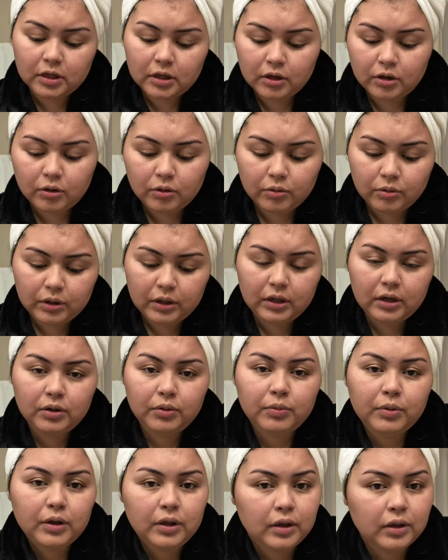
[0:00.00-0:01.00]
gonna go
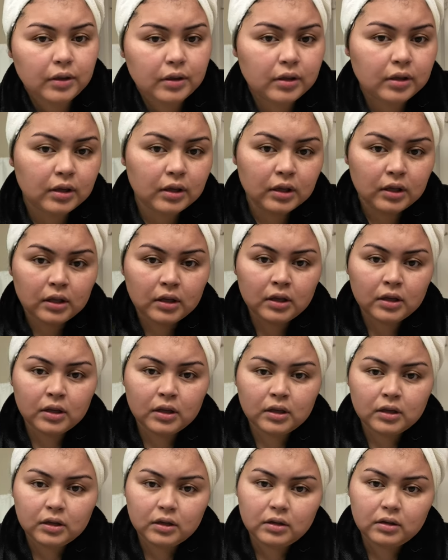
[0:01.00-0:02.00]
in with
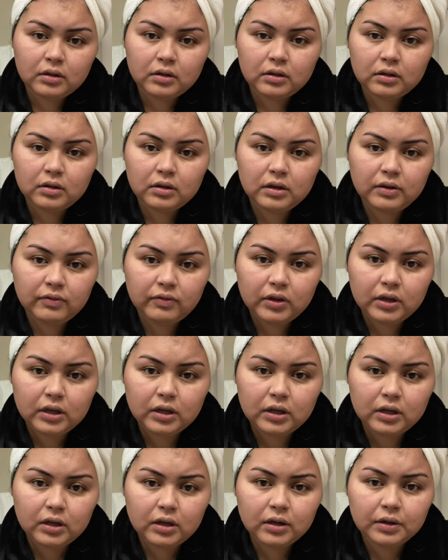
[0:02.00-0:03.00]

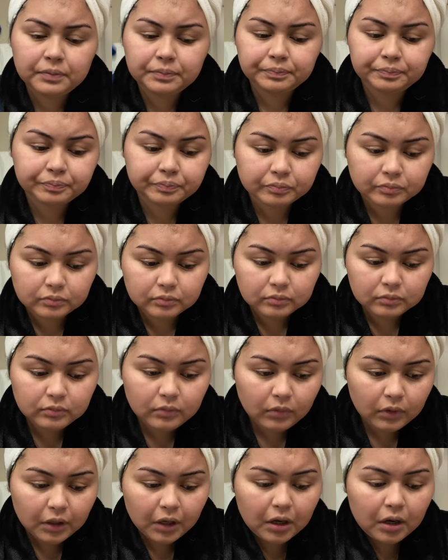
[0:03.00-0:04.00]
Nivea
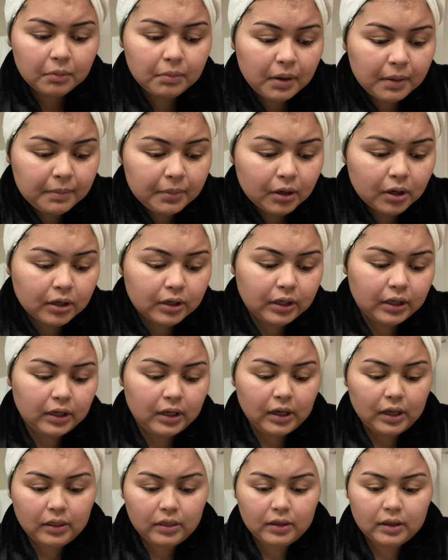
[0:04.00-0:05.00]
on my
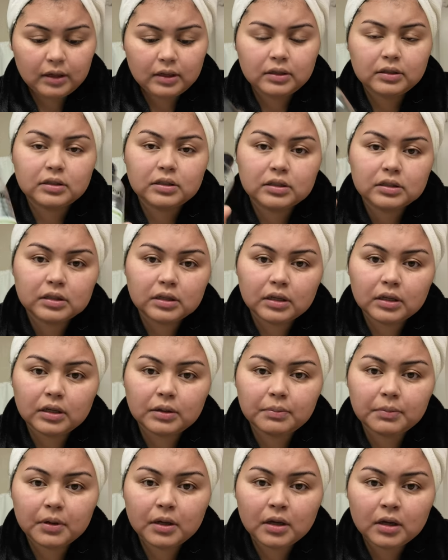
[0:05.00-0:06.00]
body and then
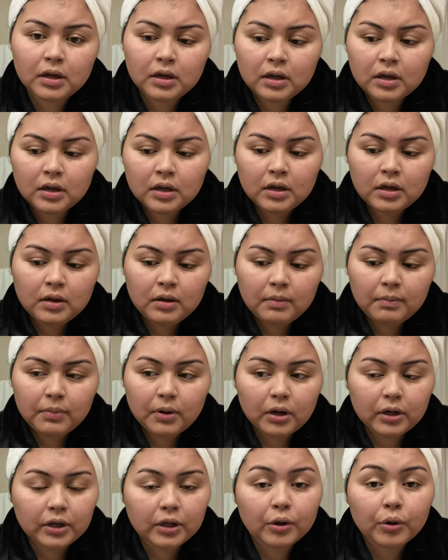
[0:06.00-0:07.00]
some
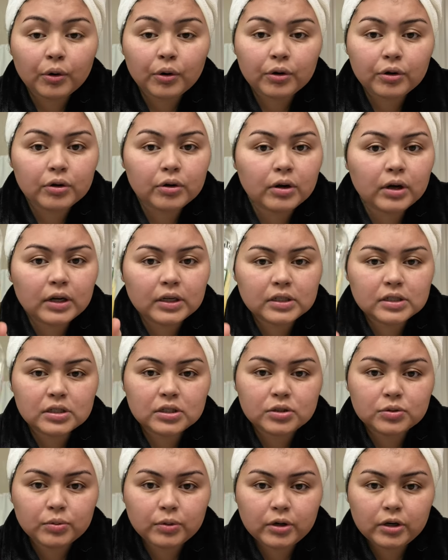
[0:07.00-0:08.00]
body oil. I
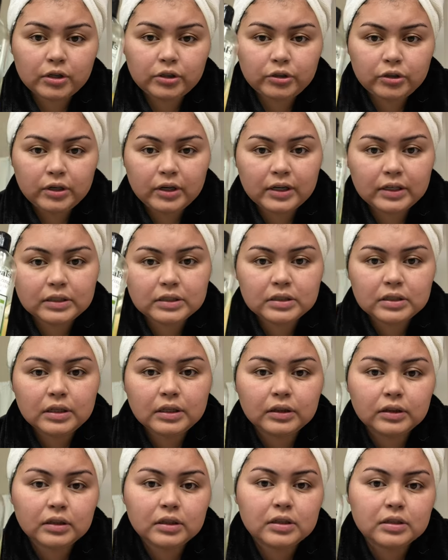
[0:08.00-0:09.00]
swear you guys
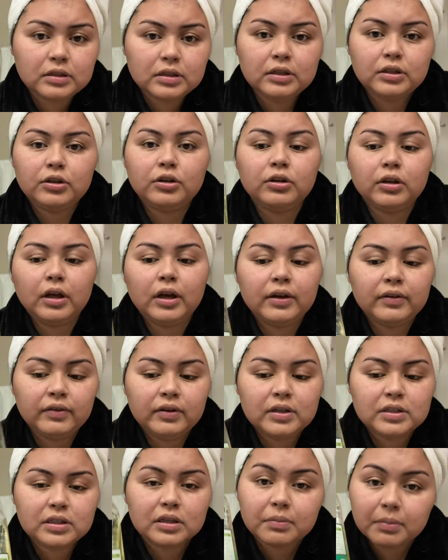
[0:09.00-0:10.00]
need this in your life.
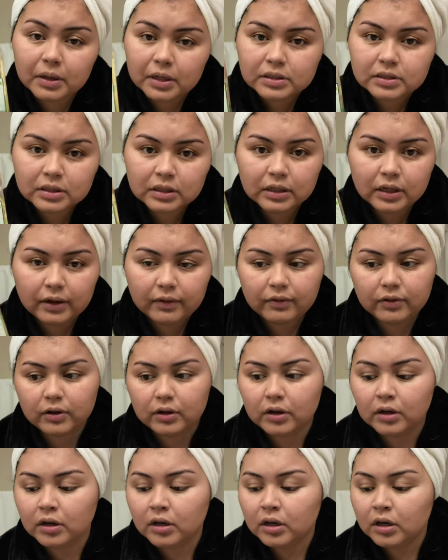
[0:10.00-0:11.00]
It is the best thing
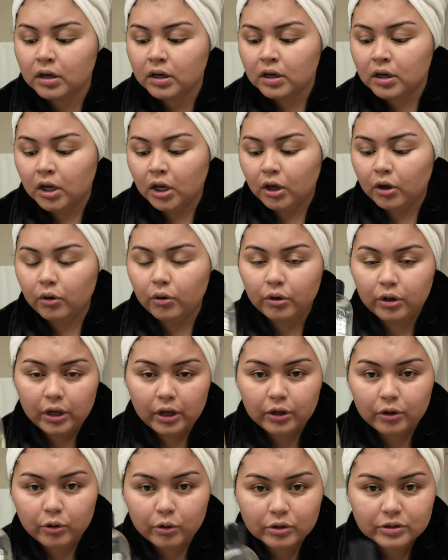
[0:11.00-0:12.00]
ever. Go
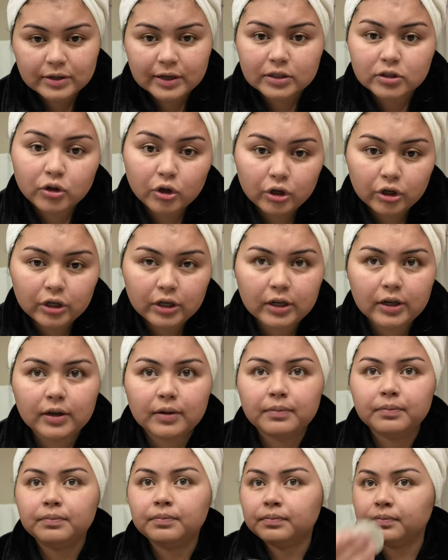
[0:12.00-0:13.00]
get yours at
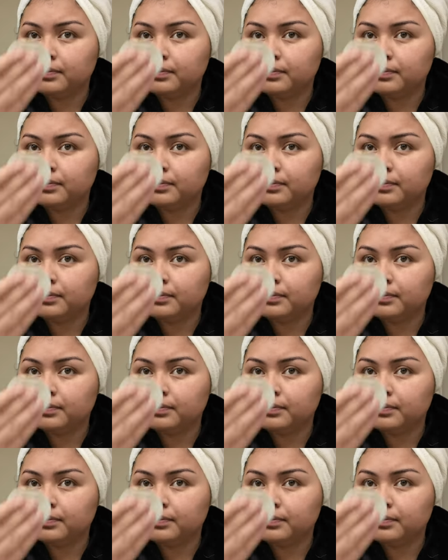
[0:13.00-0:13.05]
Target.